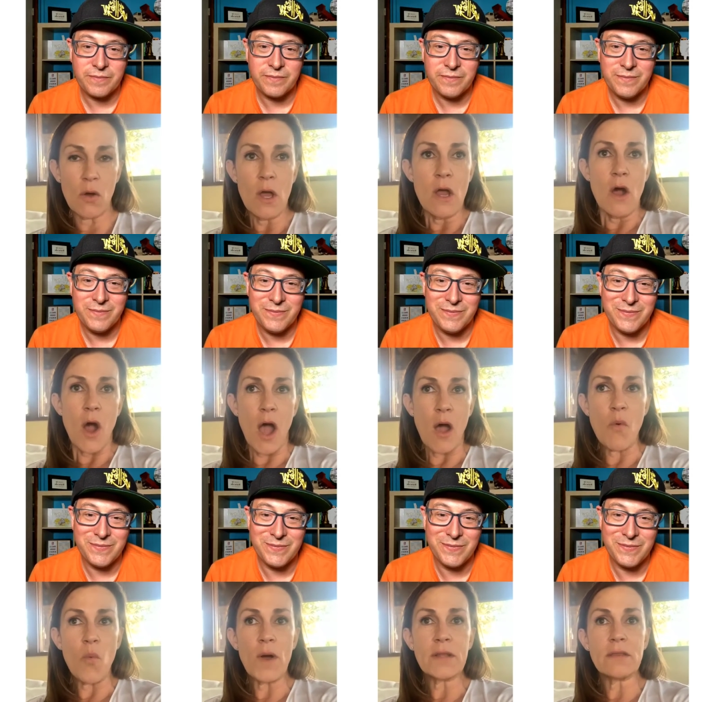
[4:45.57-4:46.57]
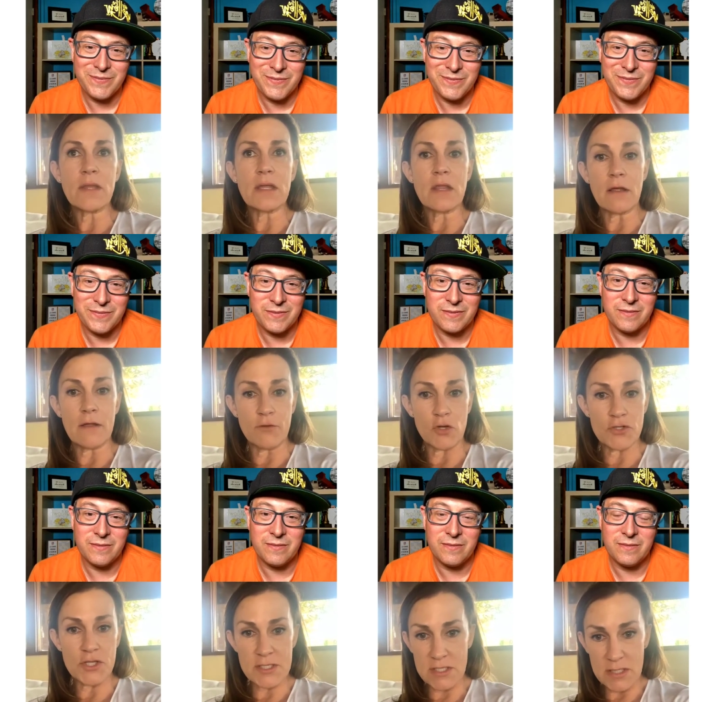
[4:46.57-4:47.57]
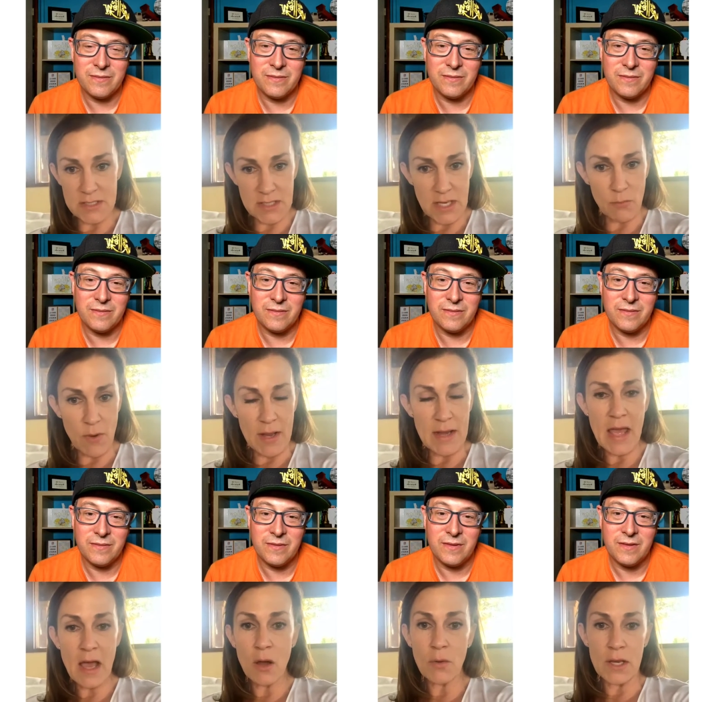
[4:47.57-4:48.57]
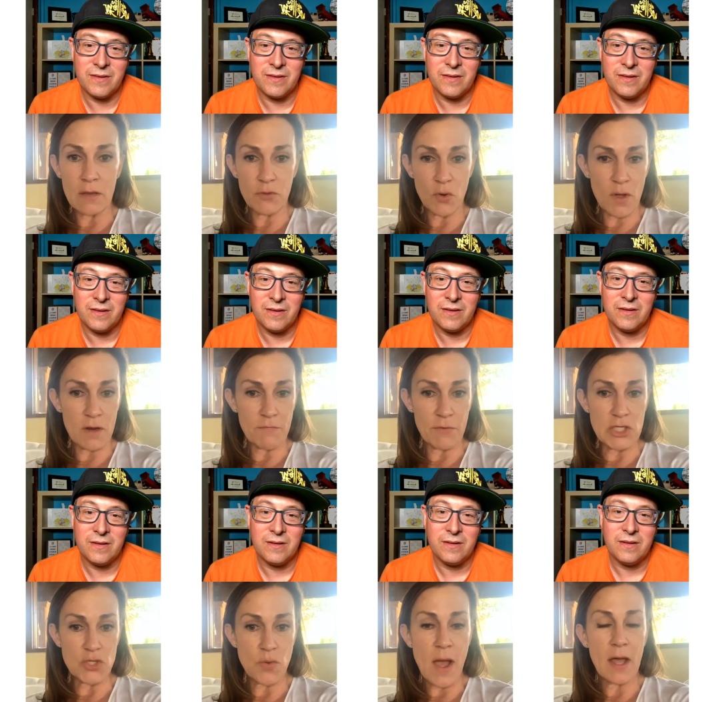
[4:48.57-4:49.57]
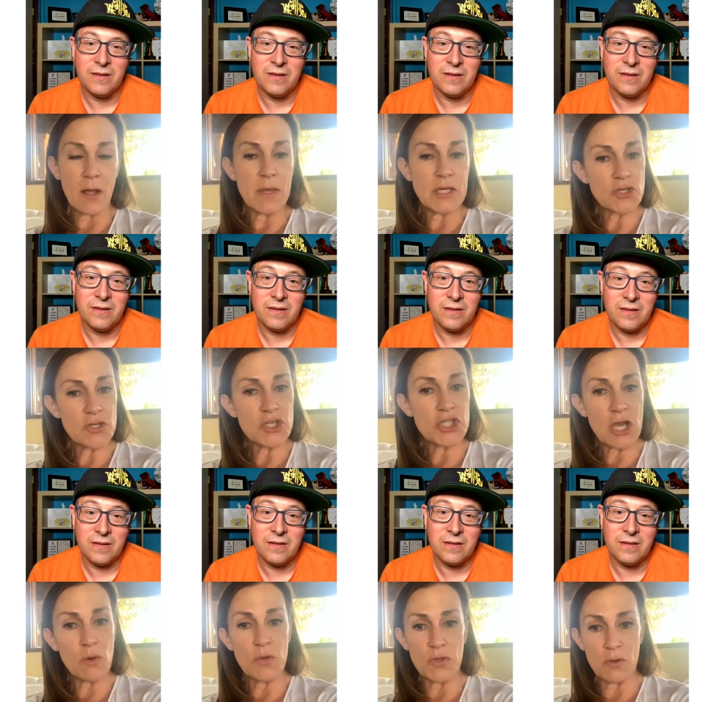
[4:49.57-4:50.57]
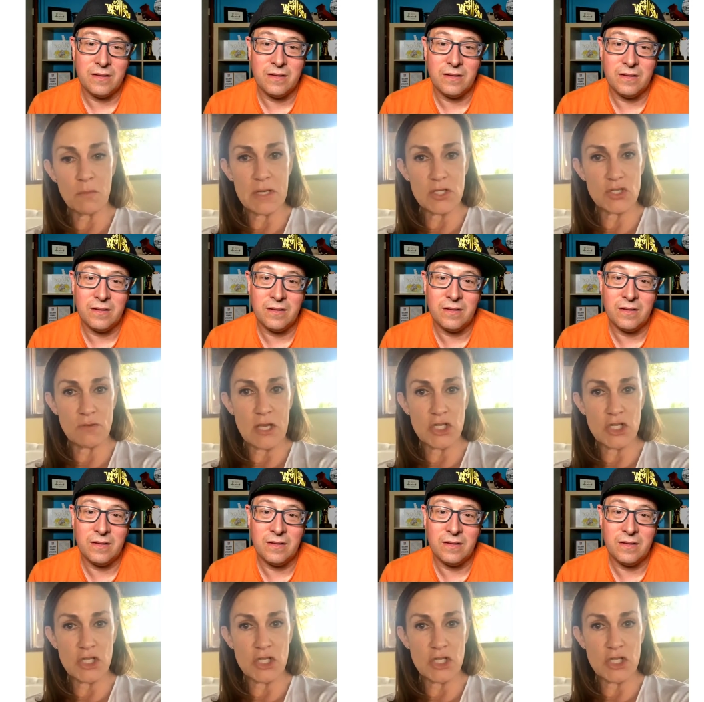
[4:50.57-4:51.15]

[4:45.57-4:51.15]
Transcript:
Speaker 1: uh, one thing that if you're just listening right now, and if you're on a free trial, make sure you share it with your administration